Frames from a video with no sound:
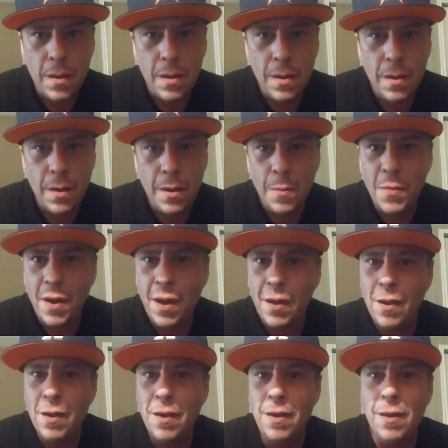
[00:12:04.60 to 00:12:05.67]
And I'm like,
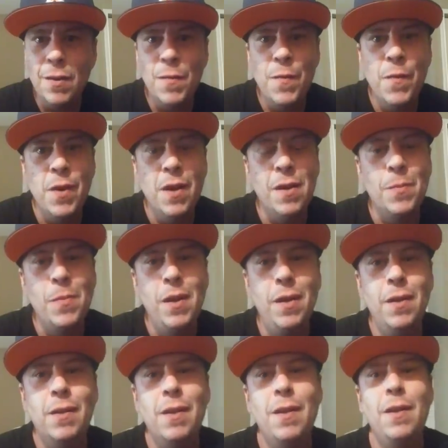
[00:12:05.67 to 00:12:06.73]
oh, fuck, man,
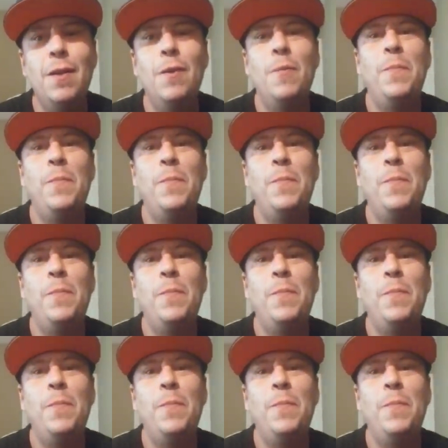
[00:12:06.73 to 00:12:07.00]
damn.